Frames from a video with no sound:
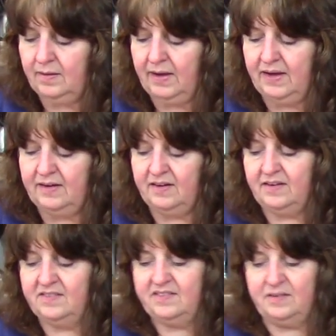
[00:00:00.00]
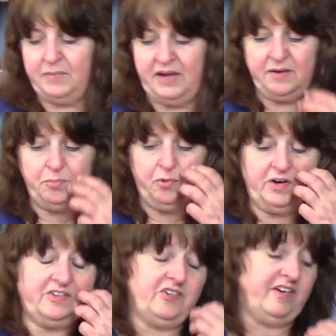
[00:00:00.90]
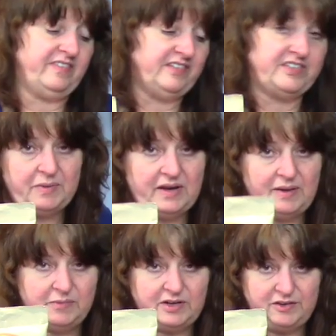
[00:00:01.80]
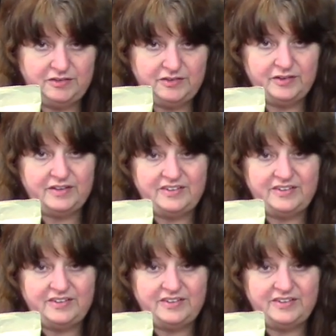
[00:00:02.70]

And it's to make pork sausage, but I'm going to use turkey.